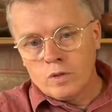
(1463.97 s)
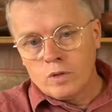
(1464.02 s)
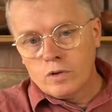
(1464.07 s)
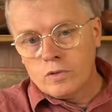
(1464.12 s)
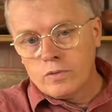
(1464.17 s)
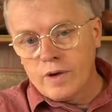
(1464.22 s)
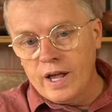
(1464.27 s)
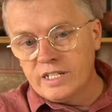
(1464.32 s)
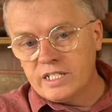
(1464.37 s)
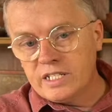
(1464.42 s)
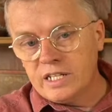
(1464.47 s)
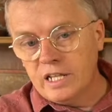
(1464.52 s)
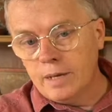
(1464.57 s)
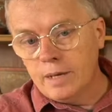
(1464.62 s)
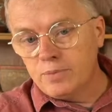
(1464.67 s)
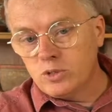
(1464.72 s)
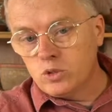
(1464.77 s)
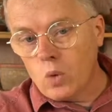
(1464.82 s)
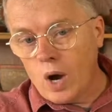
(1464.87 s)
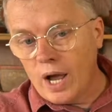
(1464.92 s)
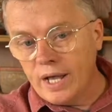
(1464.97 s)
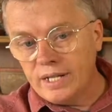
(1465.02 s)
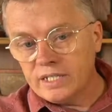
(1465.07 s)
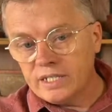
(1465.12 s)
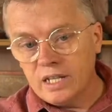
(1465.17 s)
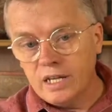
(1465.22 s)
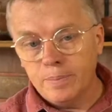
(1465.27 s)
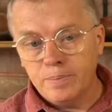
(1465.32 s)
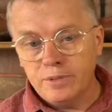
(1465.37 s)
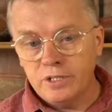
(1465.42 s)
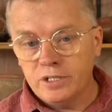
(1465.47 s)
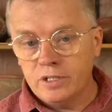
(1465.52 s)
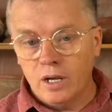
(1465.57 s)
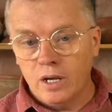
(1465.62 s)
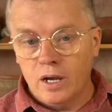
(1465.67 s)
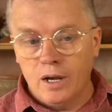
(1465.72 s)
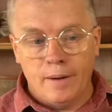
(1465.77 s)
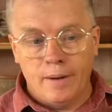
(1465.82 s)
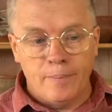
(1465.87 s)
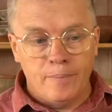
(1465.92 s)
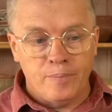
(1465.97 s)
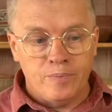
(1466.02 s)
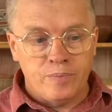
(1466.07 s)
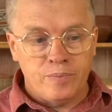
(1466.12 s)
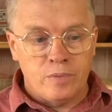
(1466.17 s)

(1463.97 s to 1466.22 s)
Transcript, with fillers: red slips, white slips. Um,